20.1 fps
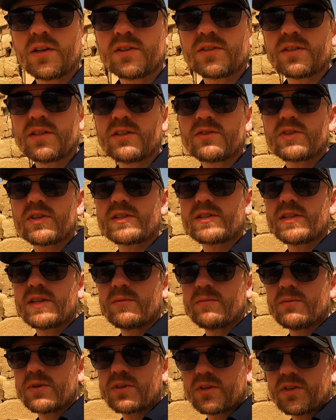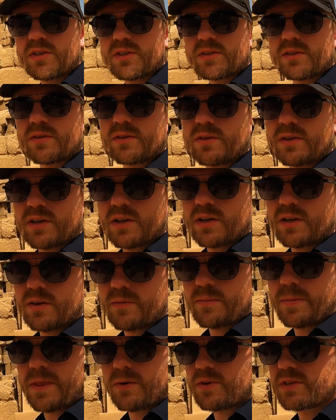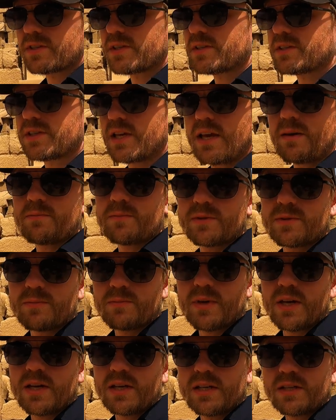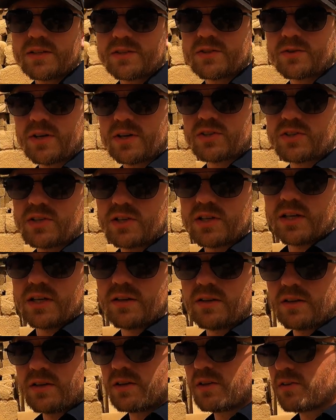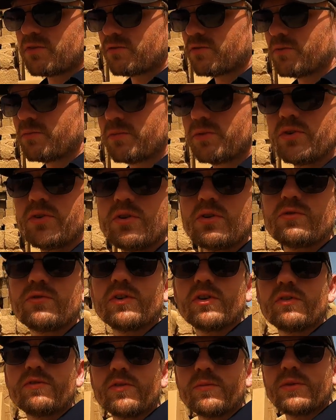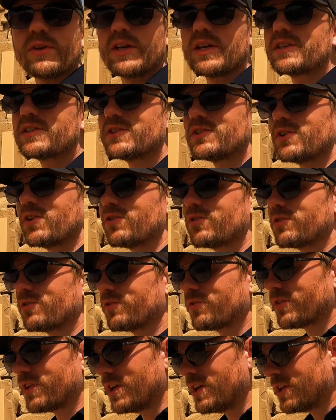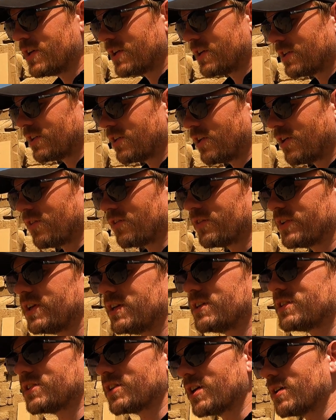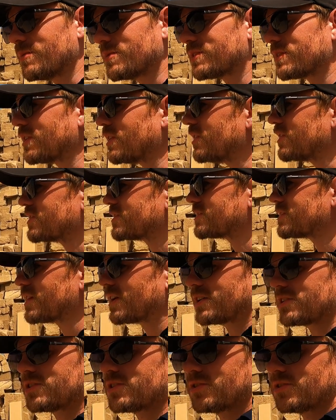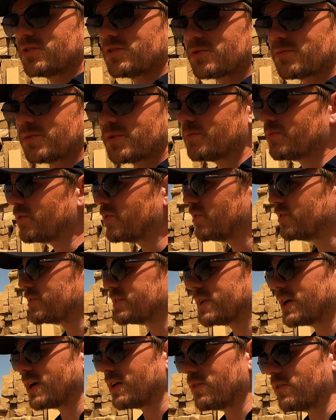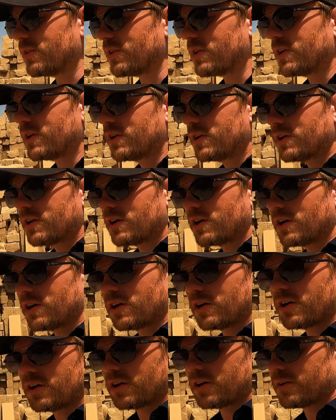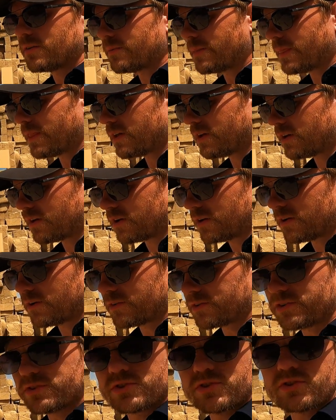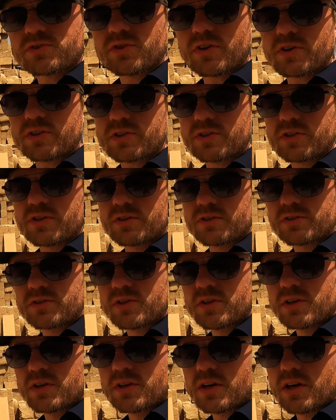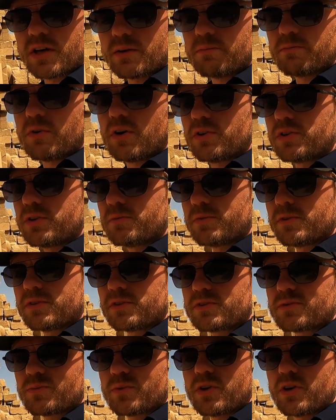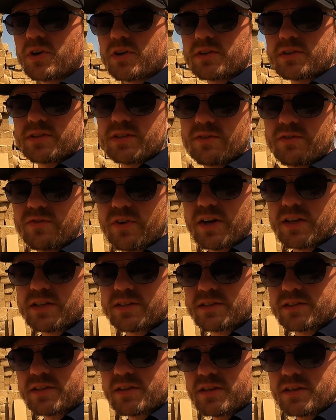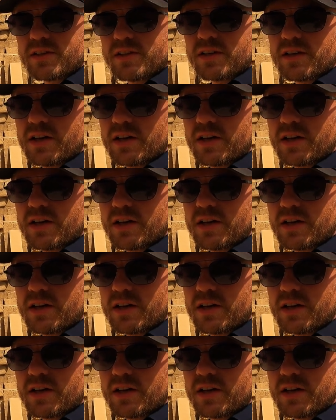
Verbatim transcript: Now it's interesting because um, there was an attempt made to actually remove her from the historiography of Egypt. Her statues were brought down, her uh, constructions and monuments were defaced,